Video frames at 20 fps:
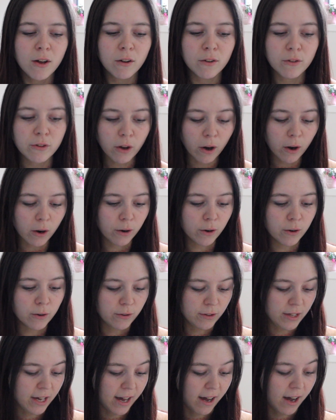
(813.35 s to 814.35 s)

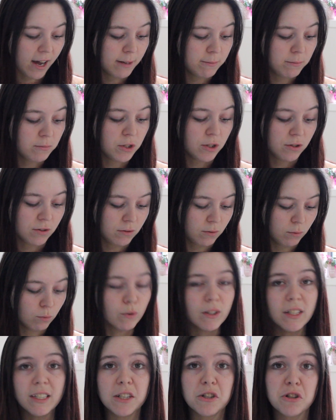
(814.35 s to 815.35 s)
So yeah, I'm just
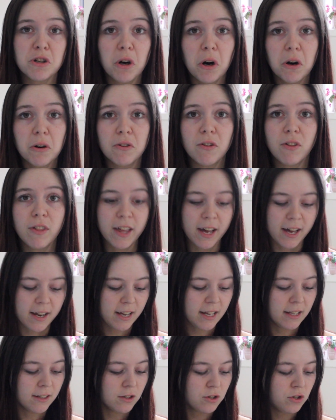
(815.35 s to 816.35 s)
really shocked
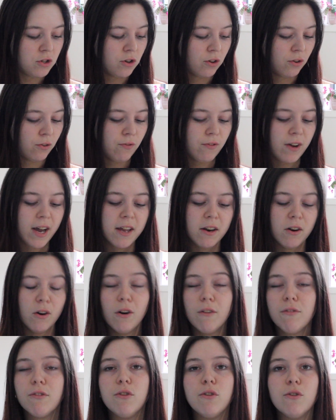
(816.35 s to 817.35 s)
that it has just faded
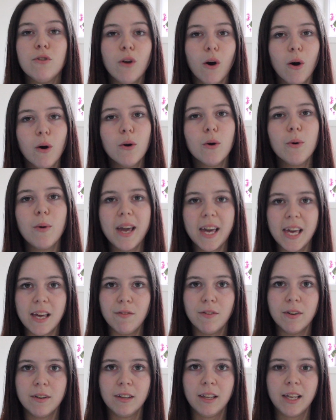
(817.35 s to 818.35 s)
off so
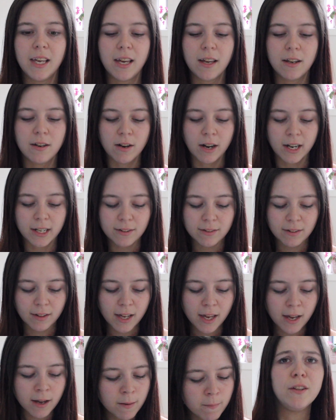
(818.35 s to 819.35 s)
evenly and
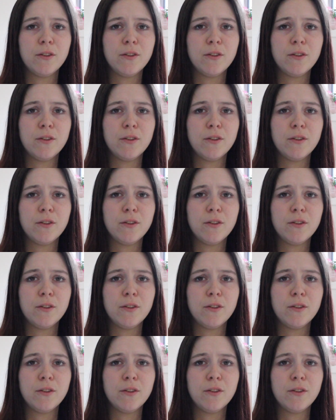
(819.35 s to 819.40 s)
nicely.